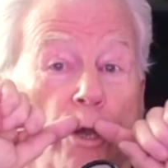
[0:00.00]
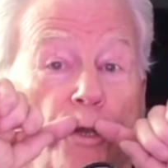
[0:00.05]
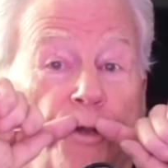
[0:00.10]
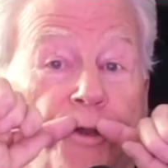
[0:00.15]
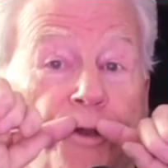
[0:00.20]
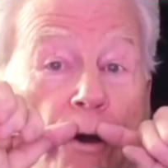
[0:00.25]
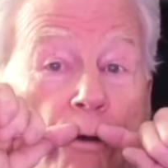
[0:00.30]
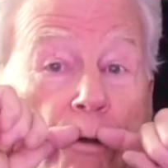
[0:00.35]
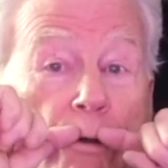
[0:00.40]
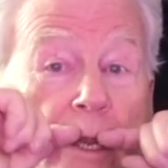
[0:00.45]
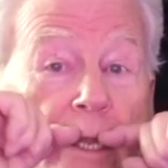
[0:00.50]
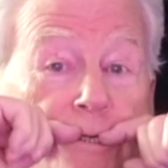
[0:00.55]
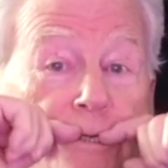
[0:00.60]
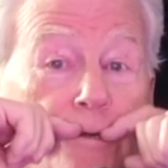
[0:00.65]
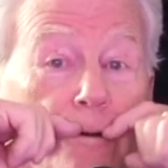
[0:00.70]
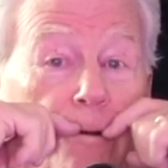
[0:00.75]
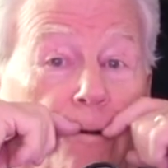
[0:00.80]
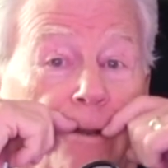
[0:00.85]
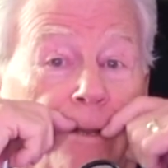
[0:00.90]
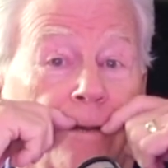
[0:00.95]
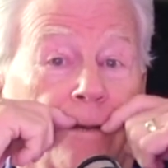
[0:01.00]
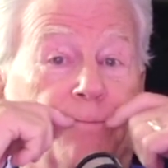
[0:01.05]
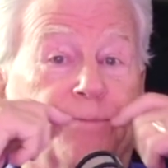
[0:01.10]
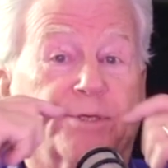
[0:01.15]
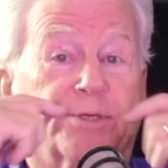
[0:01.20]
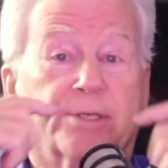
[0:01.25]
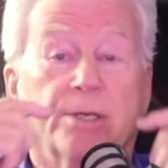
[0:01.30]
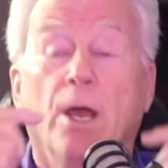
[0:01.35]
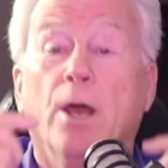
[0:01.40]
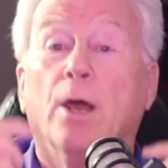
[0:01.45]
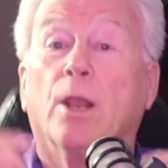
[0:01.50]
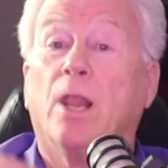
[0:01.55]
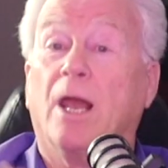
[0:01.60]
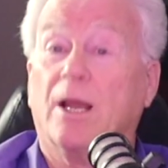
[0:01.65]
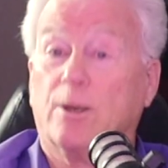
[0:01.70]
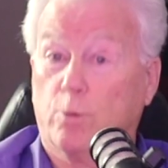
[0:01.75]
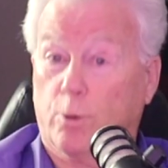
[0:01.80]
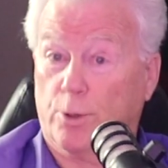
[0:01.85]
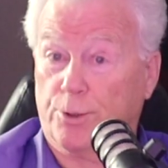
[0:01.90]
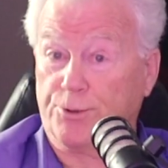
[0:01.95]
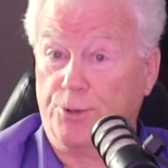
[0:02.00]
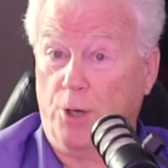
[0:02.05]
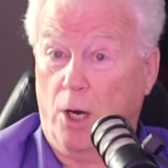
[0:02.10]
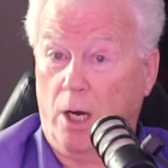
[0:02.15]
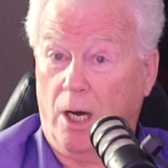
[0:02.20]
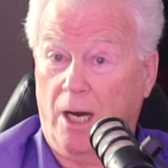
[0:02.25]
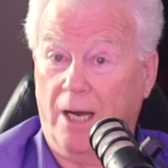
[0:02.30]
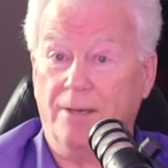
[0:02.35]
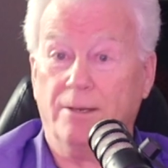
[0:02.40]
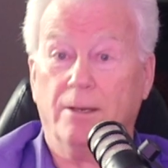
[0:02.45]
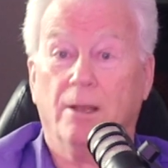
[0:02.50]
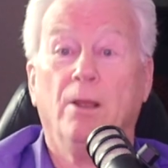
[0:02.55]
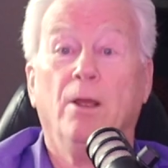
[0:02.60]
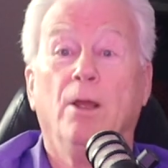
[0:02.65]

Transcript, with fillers: don't let your lips, like we're taught,